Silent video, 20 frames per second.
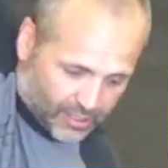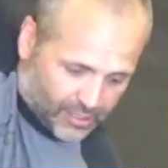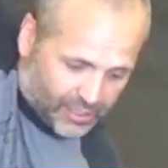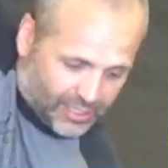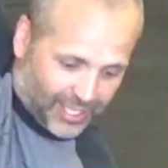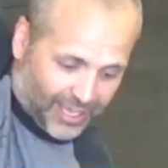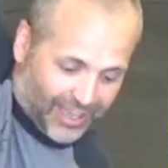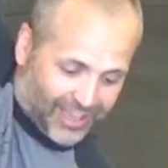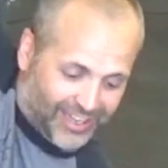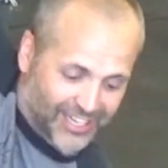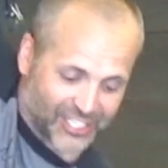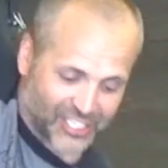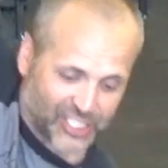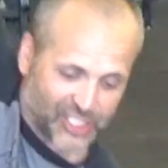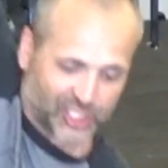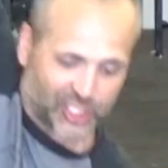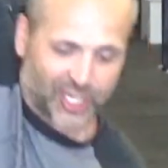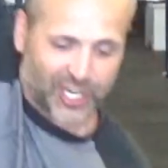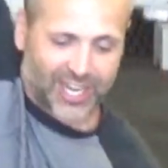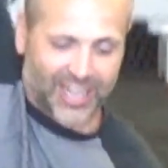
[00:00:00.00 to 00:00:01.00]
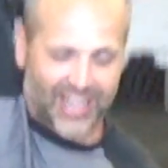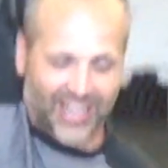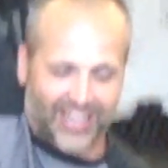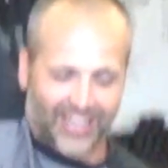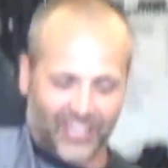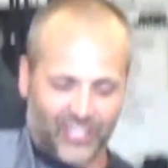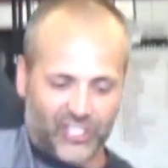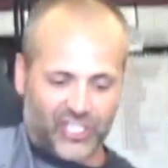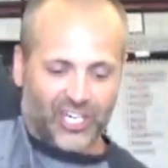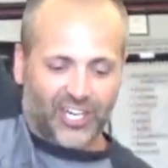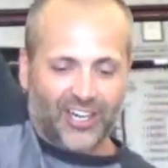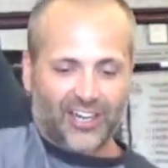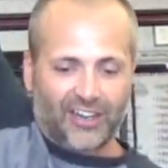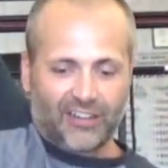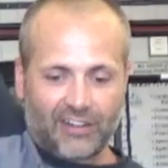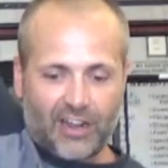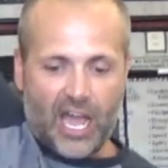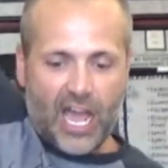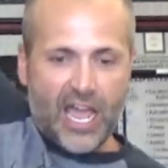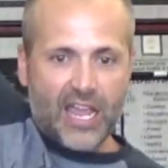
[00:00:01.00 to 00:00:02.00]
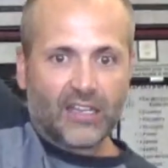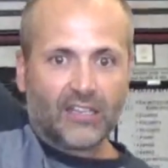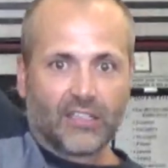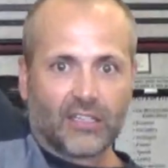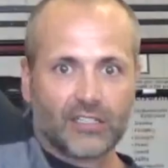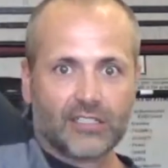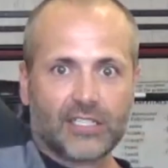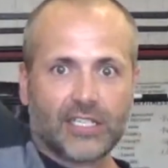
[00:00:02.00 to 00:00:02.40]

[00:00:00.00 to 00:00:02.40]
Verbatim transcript: kind of strange, right? A little